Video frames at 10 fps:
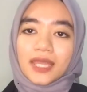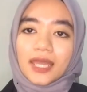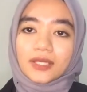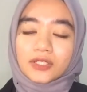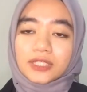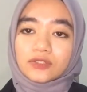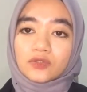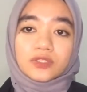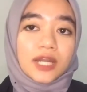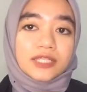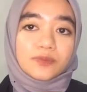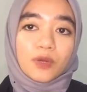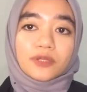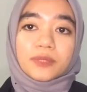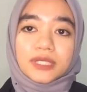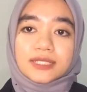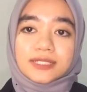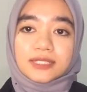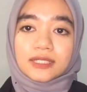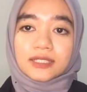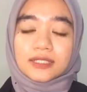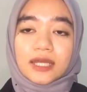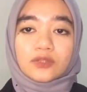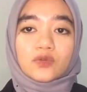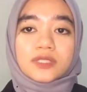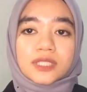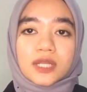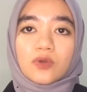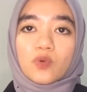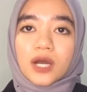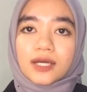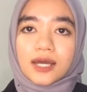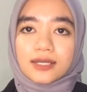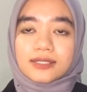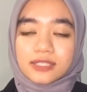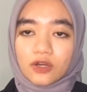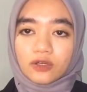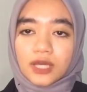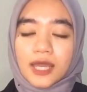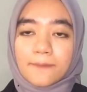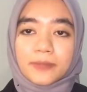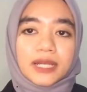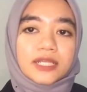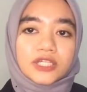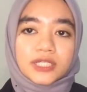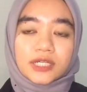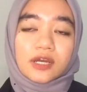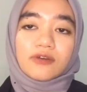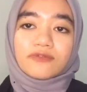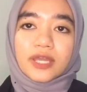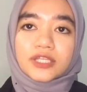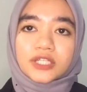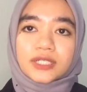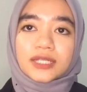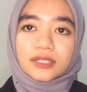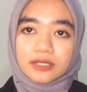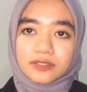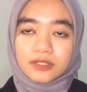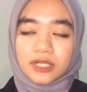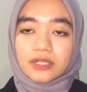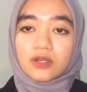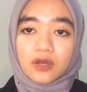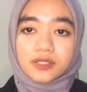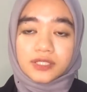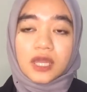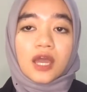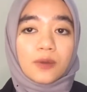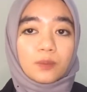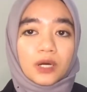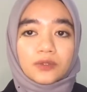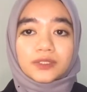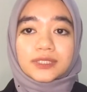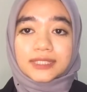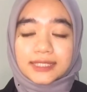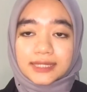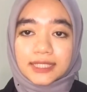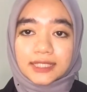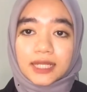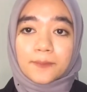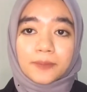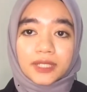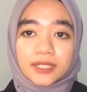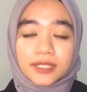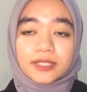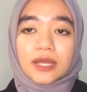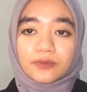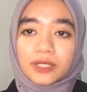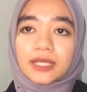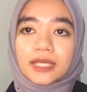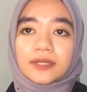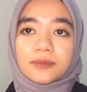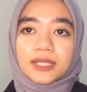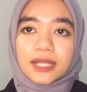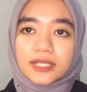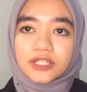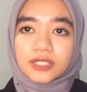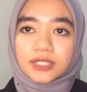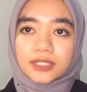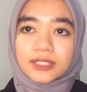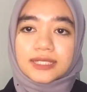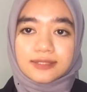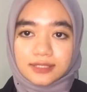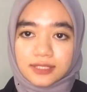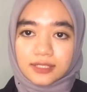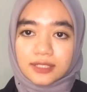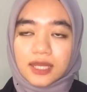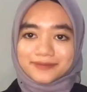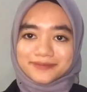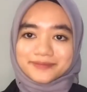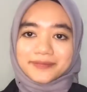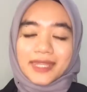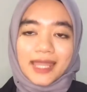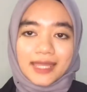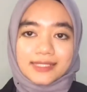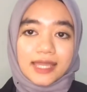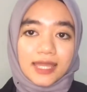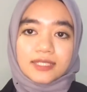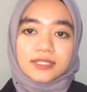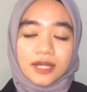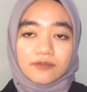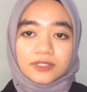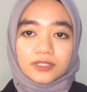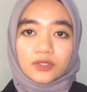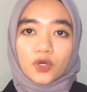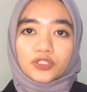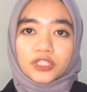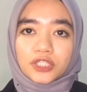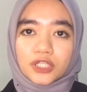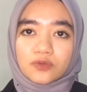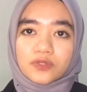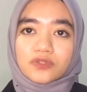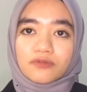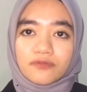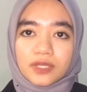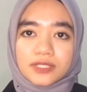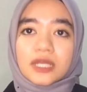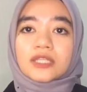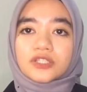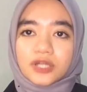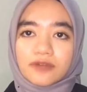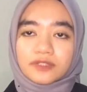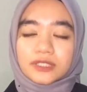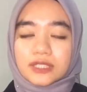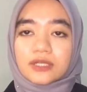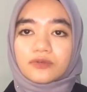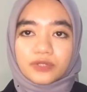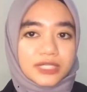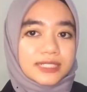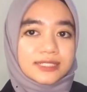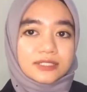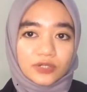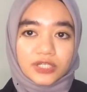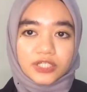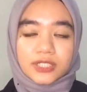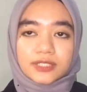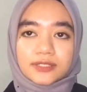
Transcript: According to Transport Minister Datuk Seri Waka Siong, Malaysia aviation industry lost about 13 billion ringgit Malaysia this year, as air travel continues to face travel restriction.